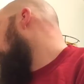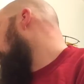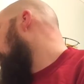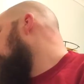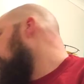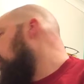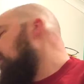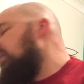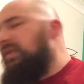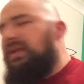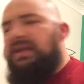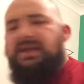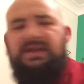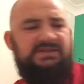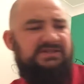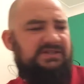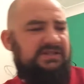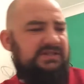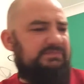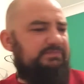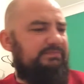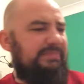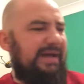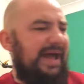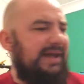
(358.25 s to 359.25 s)
I don't think it's
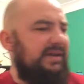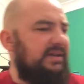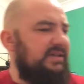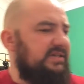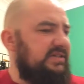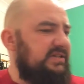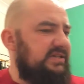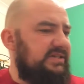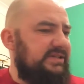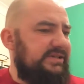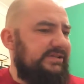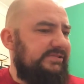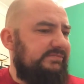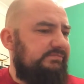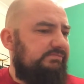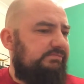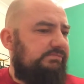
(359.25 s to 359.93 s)
as bad as